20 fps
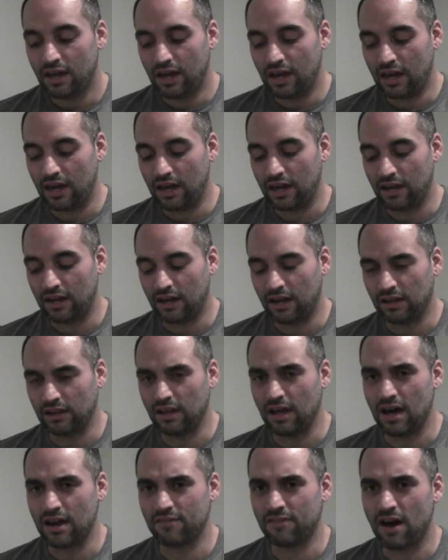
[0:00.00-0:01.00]
And a
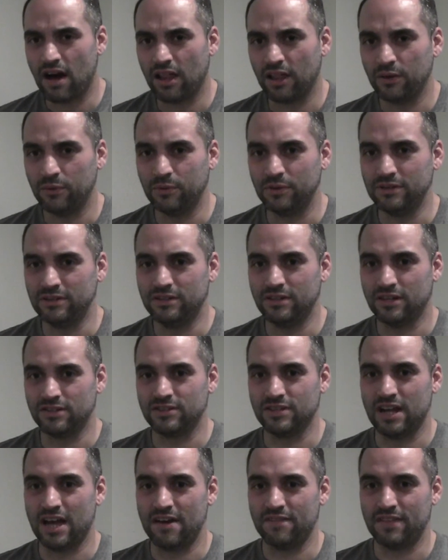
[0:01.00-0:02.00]
lot of Hollywood
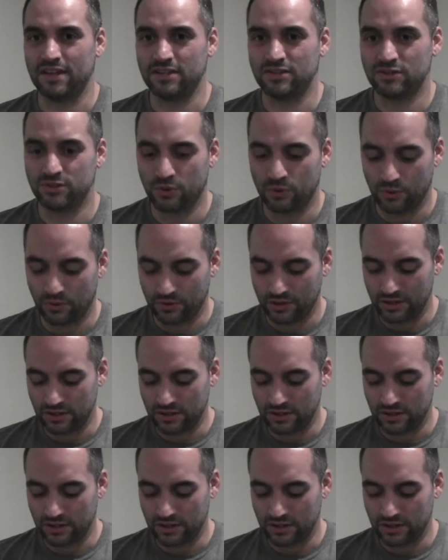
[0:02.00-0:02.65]
doesn't have that soul.